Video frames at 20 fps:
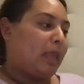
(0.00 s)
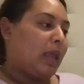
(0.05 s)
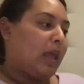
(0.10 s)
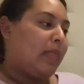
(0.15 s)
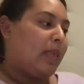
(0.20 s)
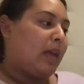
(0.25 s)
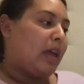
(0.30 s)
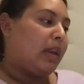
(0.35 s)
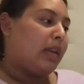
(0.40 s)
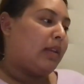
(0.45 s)

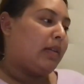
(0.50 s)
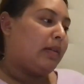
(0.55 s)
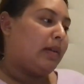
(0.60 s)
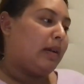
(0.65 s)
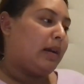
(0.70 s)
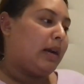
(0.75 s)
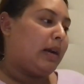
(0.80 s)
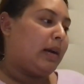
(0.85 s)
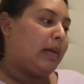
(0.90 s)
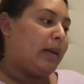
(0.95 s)
And then
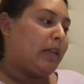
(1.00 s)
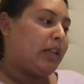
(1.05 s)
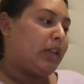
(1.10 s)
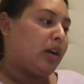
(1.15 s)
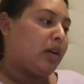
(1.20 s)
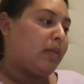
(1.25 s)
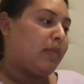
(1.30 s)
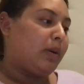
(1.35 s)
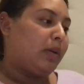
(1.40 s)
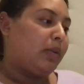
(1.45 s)
I
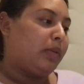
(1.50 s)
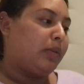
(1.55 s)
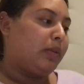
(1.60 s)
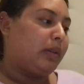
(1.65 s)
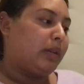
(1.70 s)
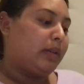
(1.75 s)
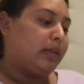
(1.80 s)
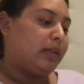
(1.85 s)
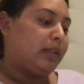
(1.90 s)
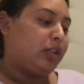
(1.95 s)
talk about
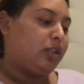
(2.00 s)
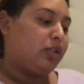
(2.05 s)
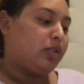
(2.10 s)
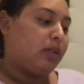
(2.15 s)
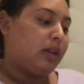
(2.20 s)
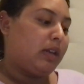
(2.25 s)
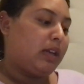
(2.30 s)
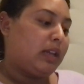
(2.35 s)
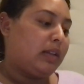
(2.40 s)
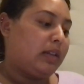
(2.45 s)
the
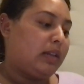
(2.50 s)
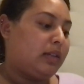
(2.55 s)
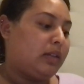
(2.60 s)
screening.